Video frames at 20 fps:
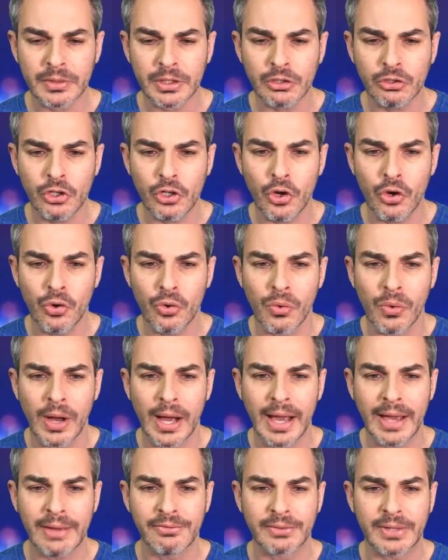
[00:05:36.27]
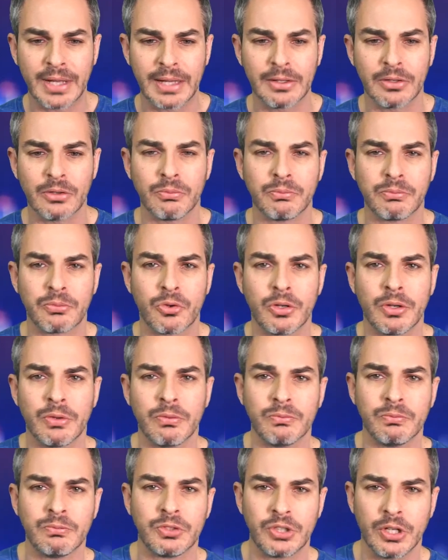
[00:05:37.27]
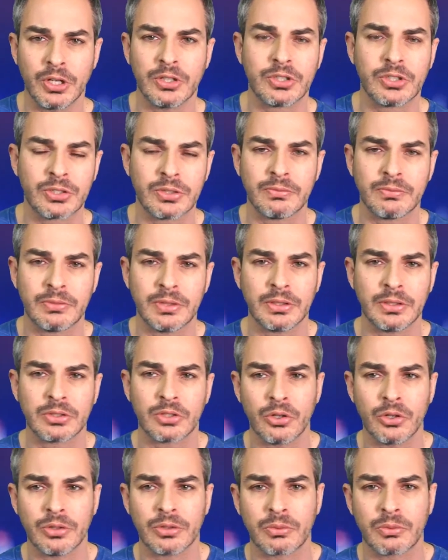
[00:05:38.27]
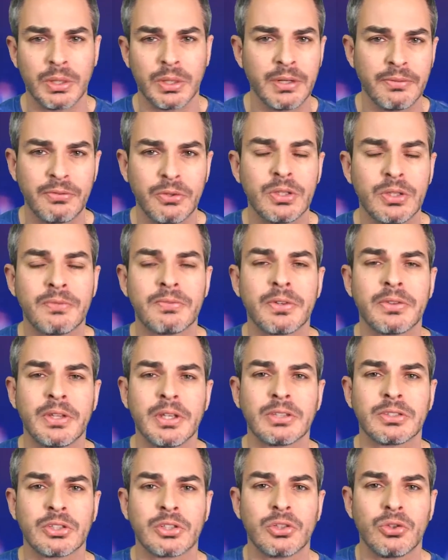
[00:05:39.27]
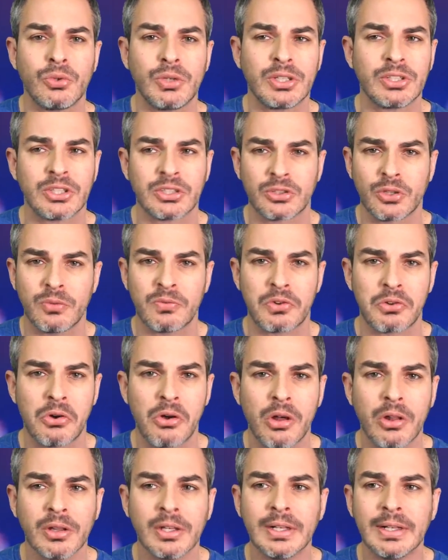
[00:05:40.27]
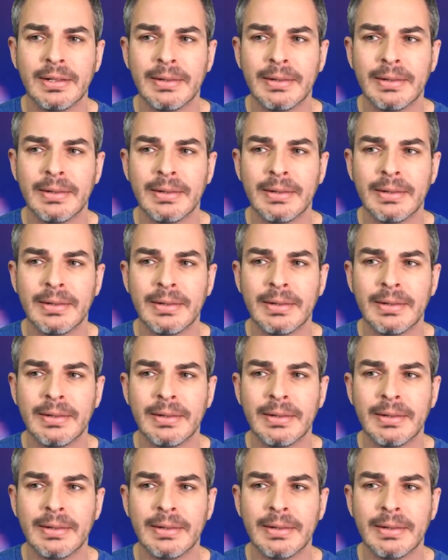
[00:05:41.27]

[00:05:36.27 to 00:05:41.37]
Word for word: you know, I'm kind of going to judge this on quite a few different things, including just overall